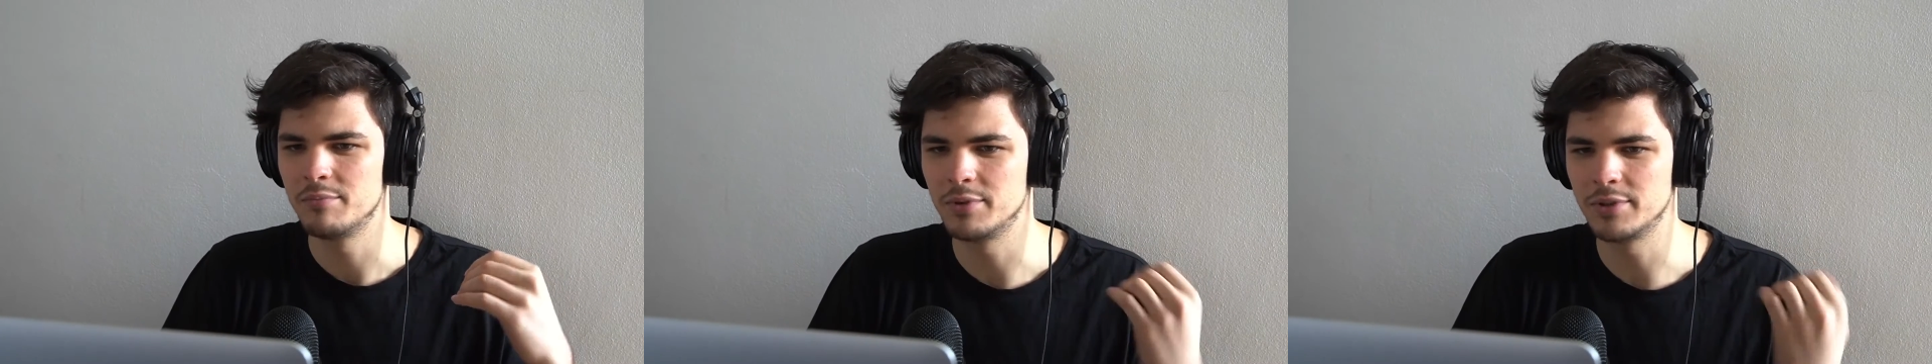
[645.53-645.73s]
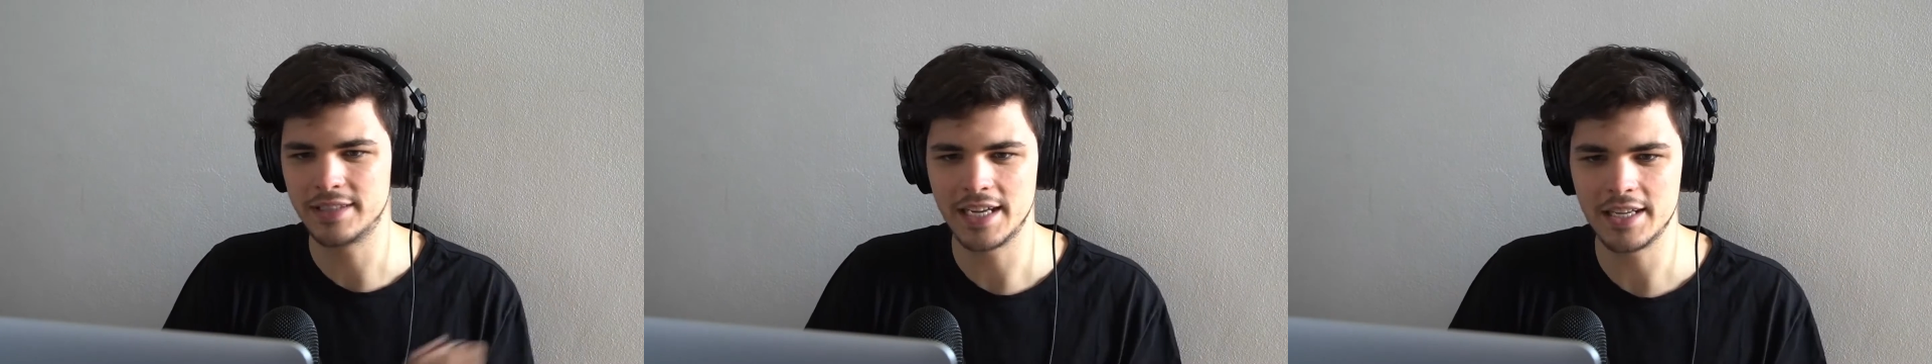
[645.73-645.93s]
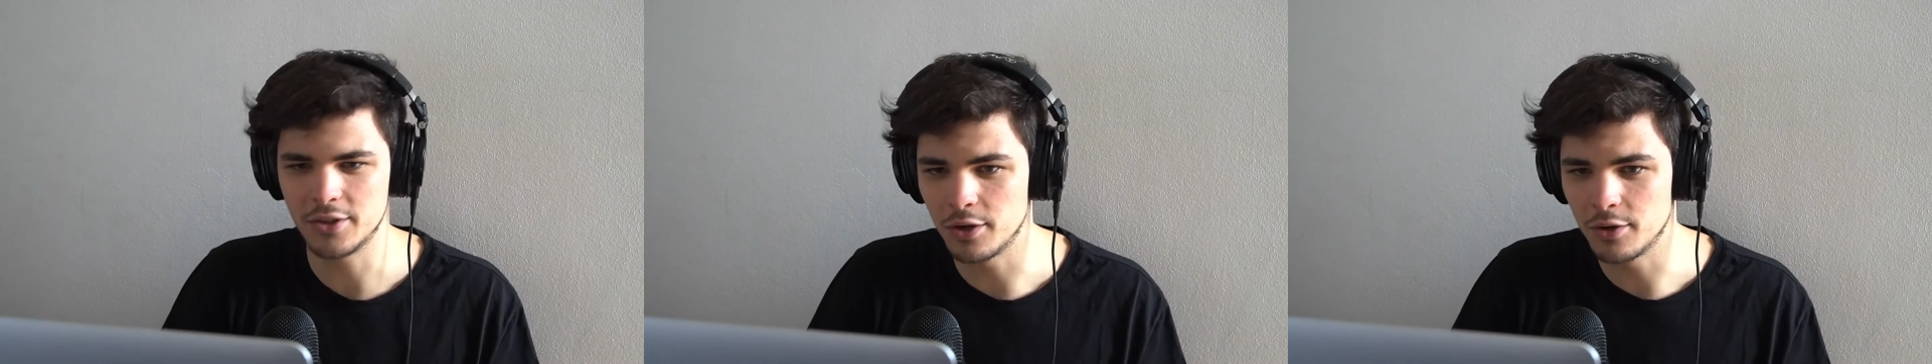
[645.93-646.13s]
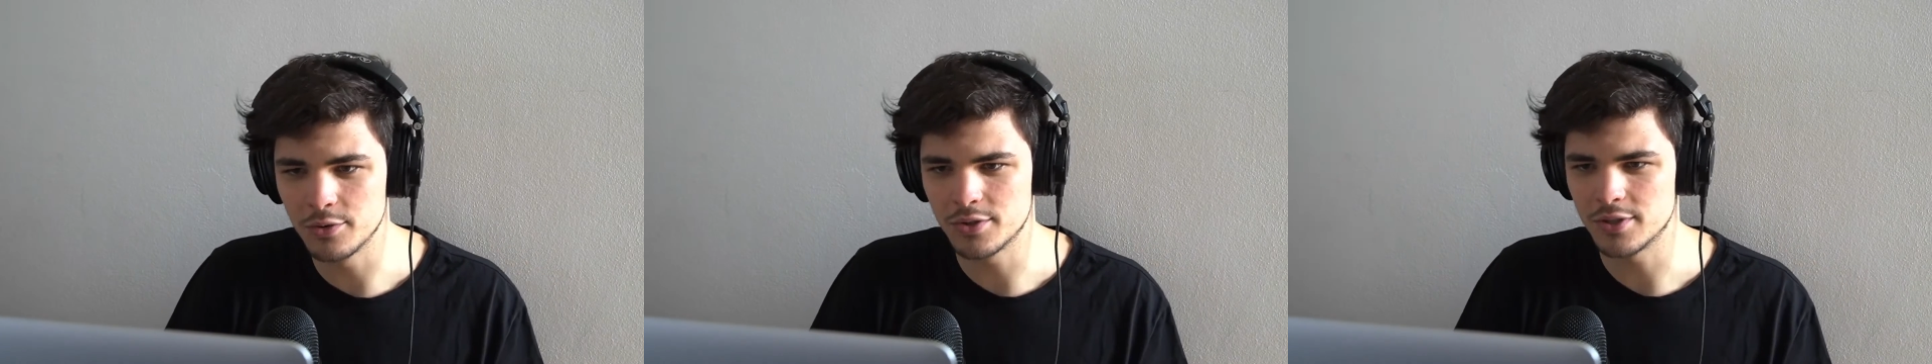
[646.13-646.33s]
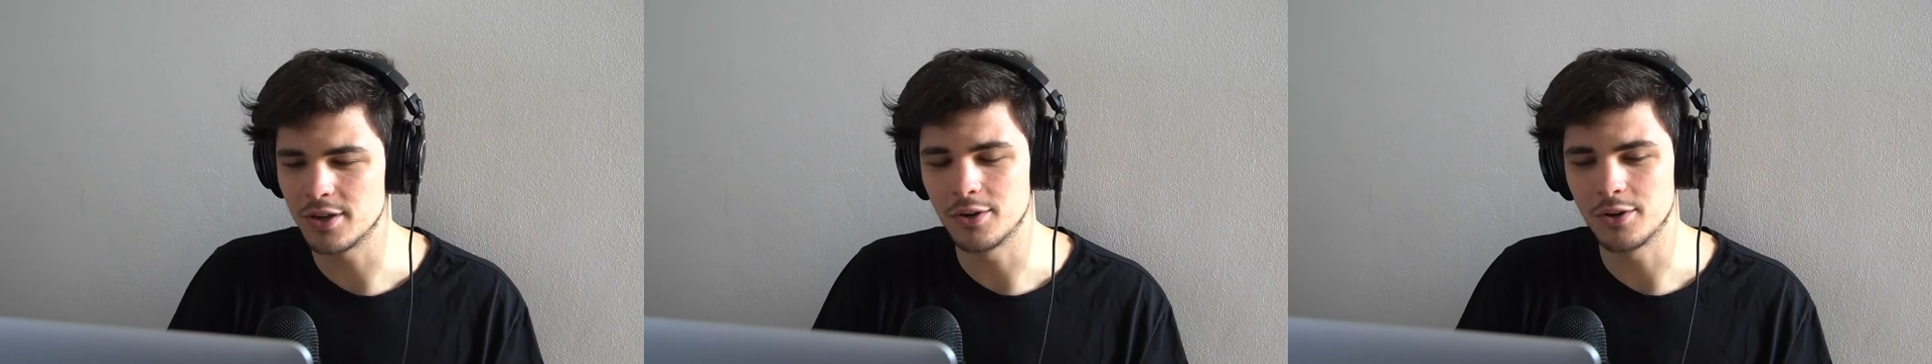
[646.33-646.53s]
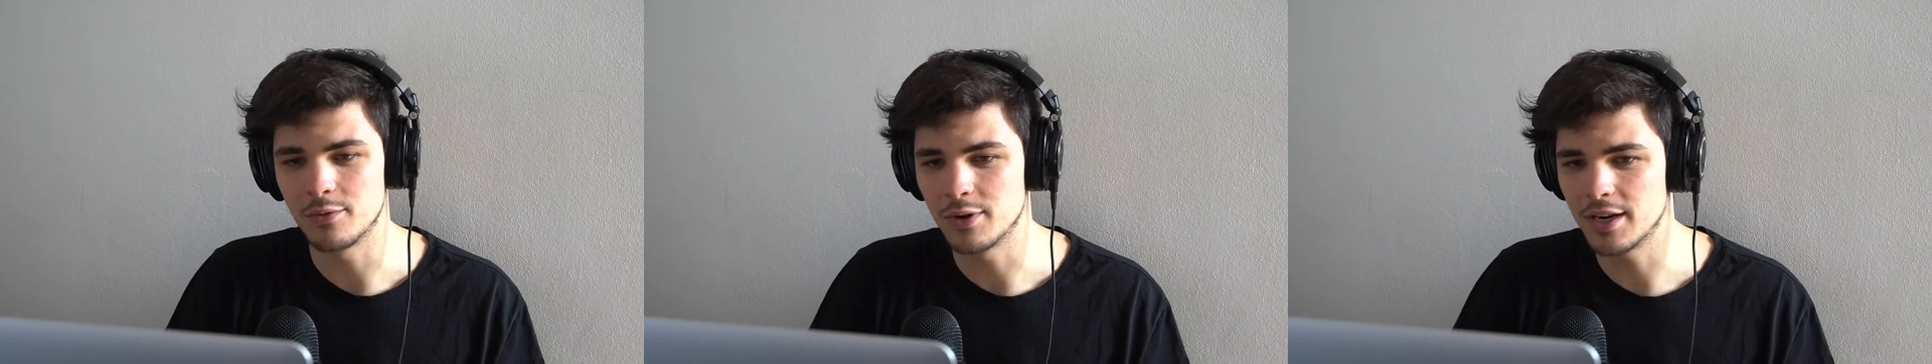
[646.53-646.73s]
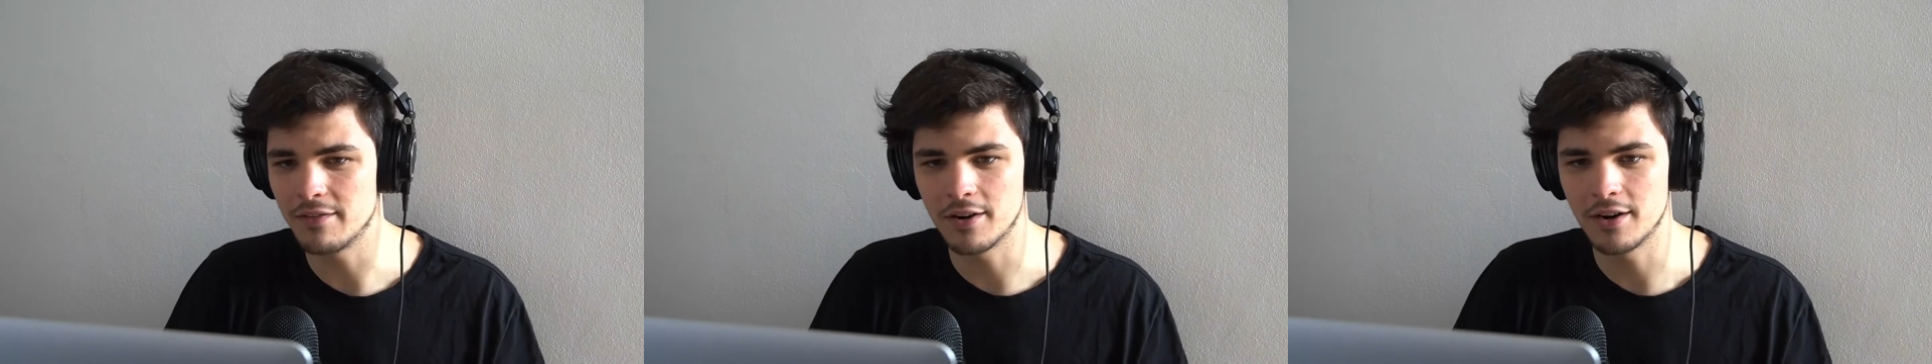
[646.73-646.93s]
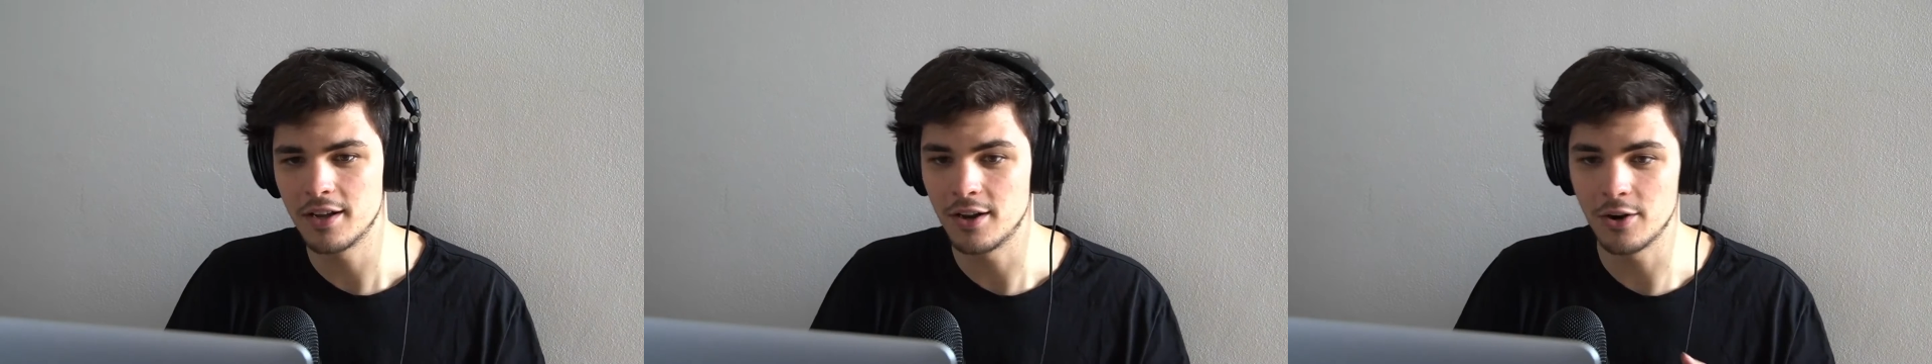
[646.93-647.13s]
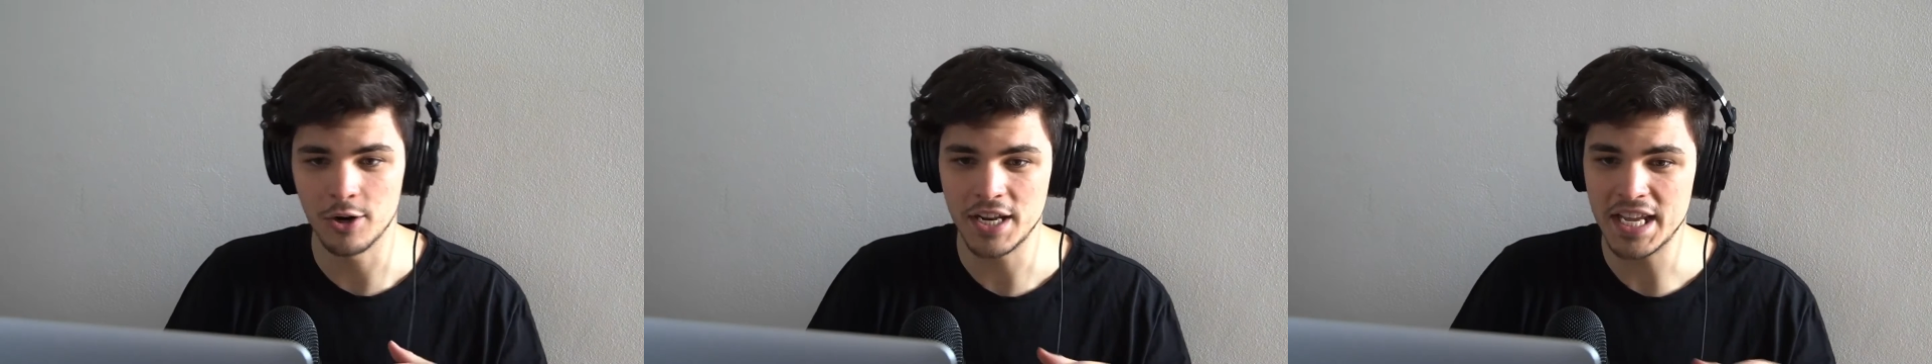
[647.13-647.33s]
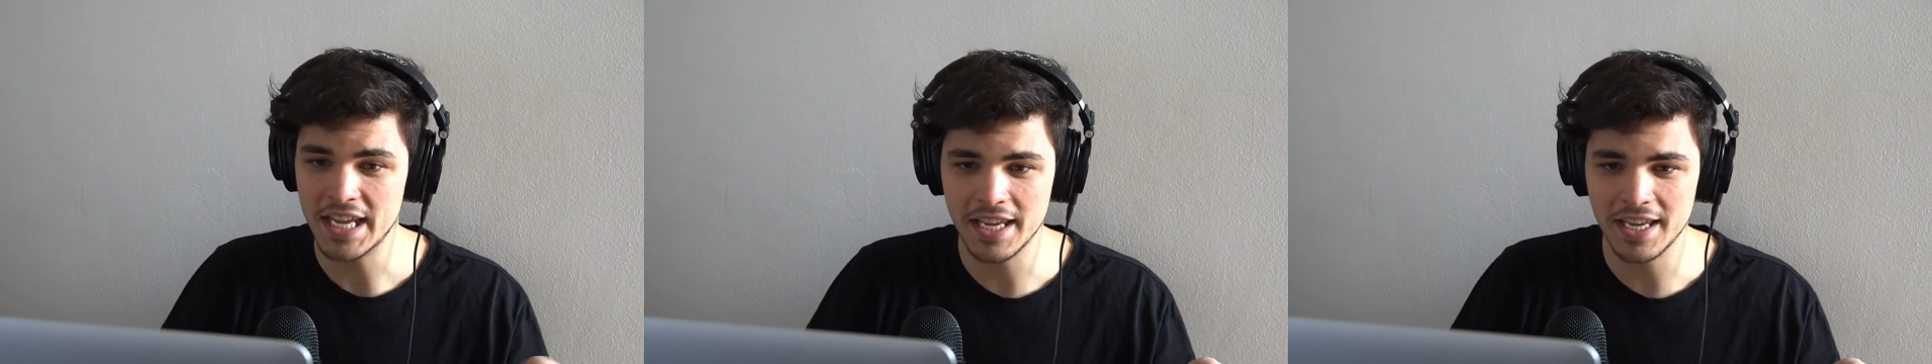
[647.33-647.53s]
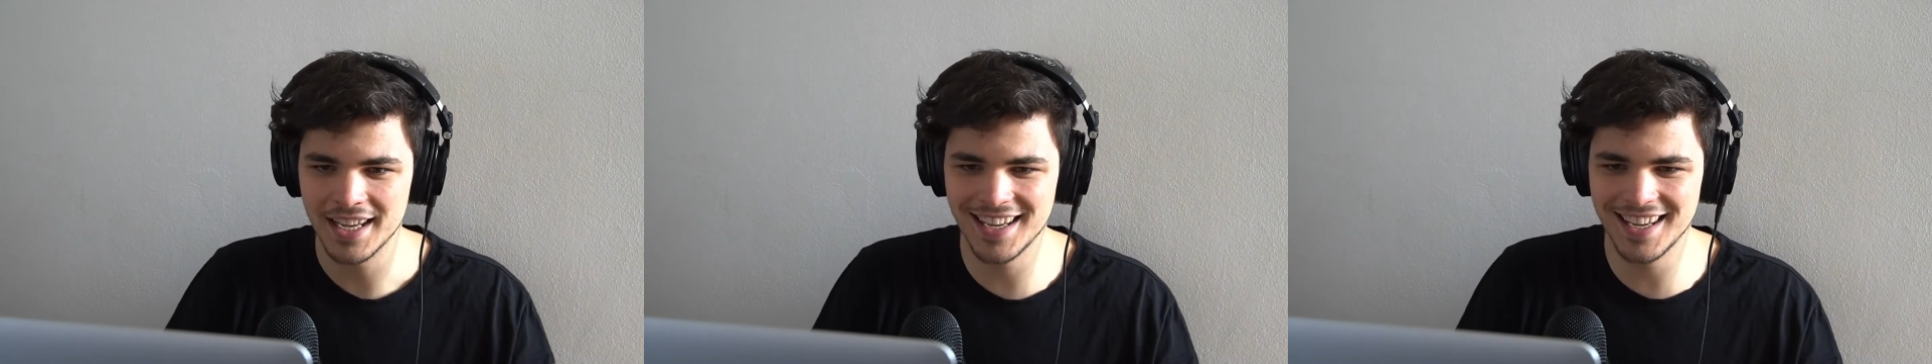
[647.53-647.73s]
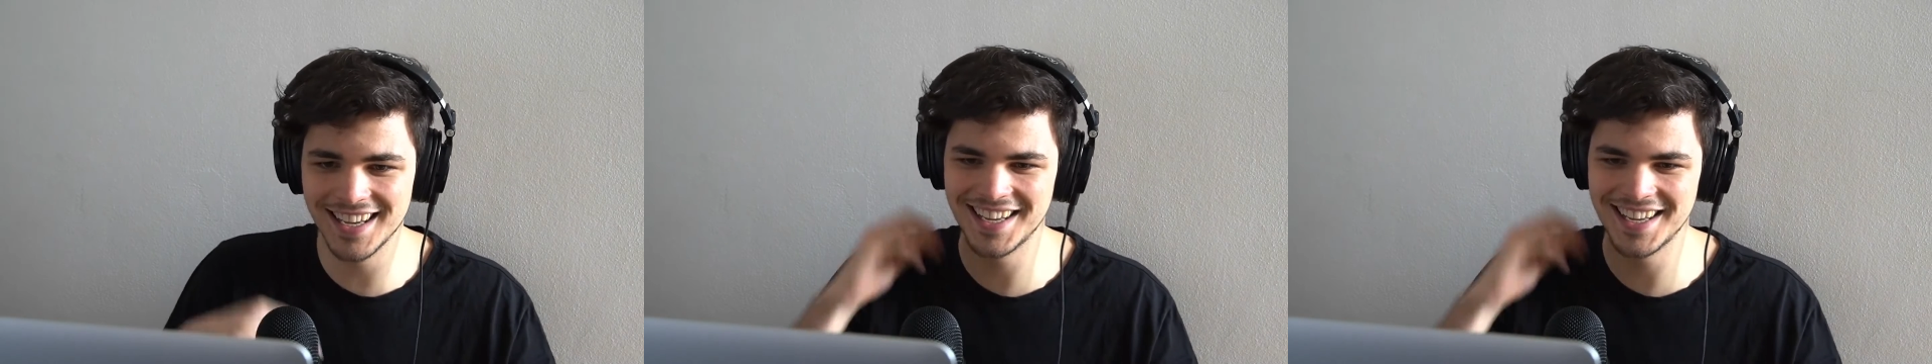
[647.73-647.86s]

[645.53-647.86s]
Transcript: potatoes or whatever rohlíky,